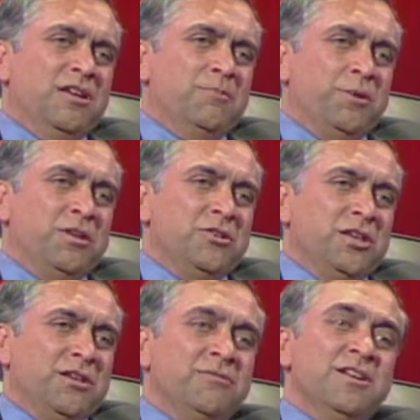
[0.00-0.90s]
and
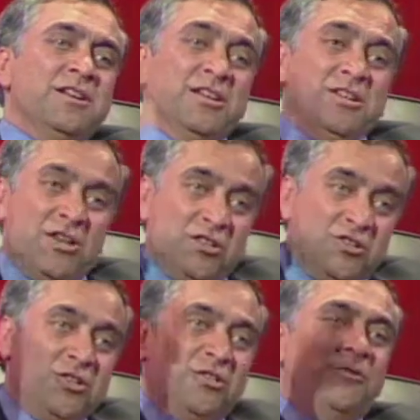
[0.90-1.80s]
printing is
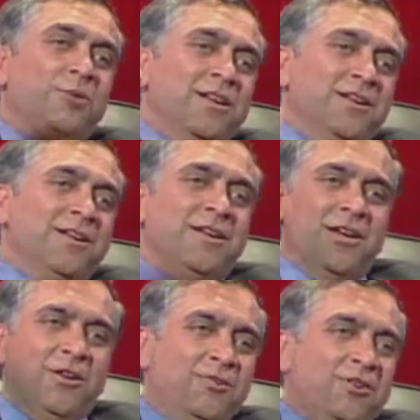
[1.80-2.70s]
continuing,
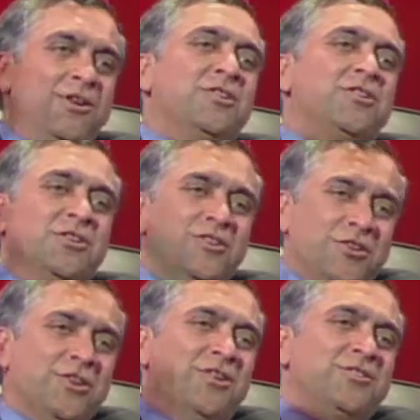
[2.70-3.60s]
years and
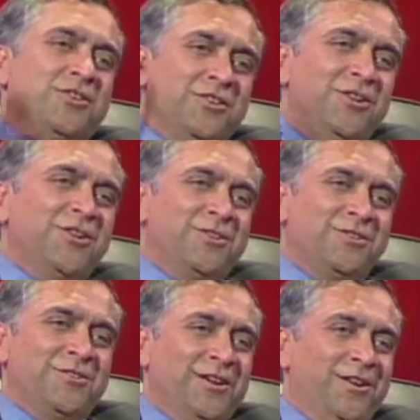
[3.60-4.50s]
years and
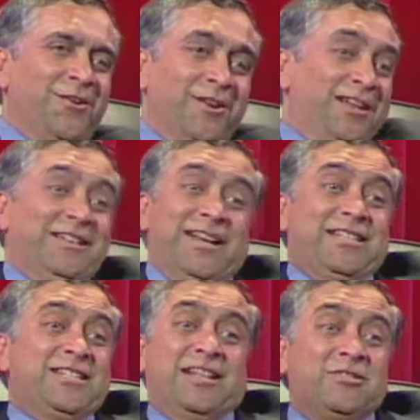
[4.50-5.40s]
years, and
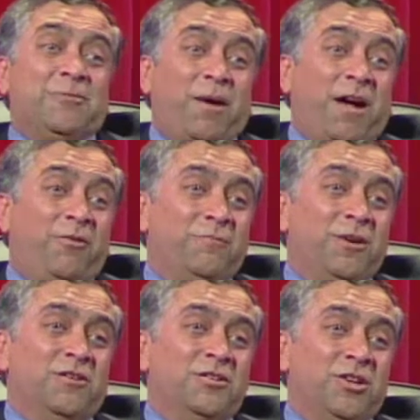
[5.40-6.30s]
that's the power,
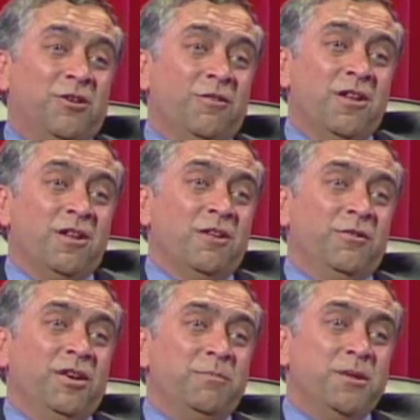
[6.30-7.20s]
because,
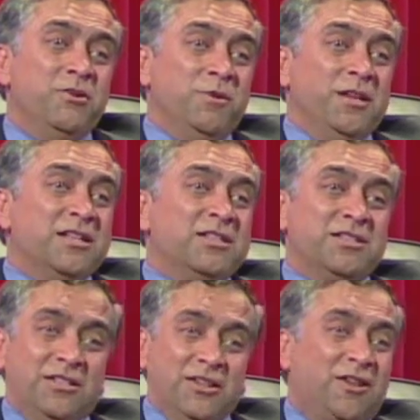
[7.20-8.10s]
we have been doing this
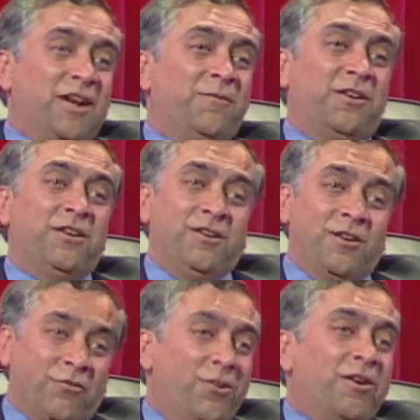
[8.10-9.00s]
year after year,
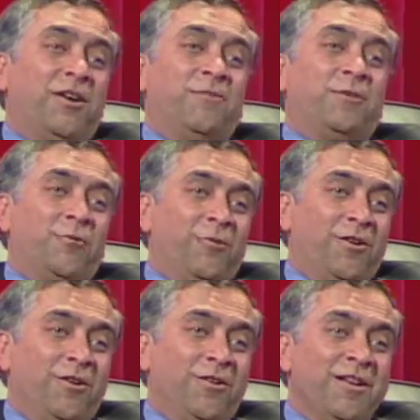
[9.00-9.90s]
quarter after
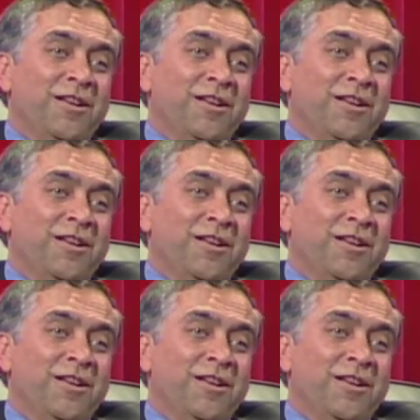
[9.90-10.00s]
quarter,